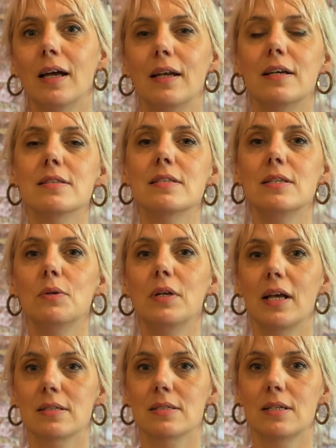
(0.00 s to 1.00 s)
and I see you
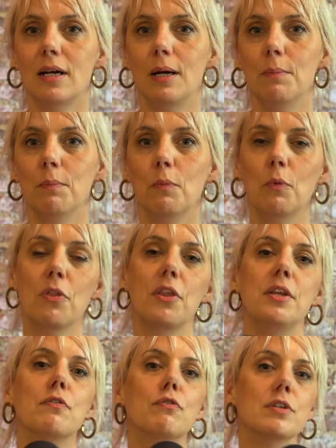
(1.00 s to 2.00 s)
next time with a
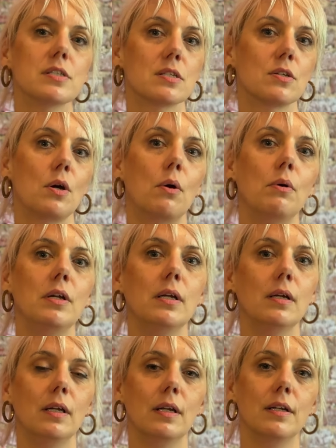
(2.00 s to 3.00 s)
different story
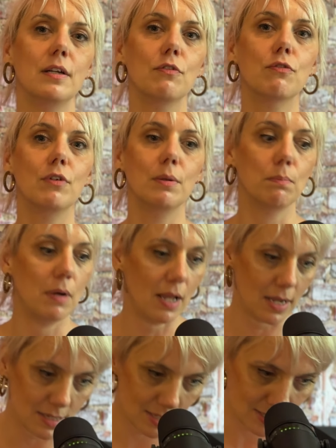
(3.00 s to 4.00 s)
in a different
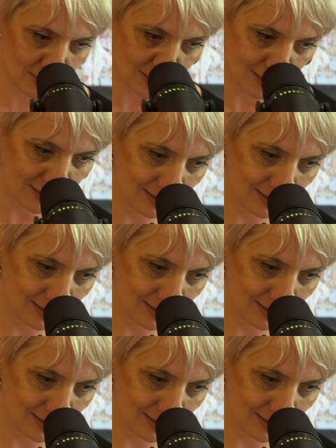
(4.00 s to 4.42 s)
place.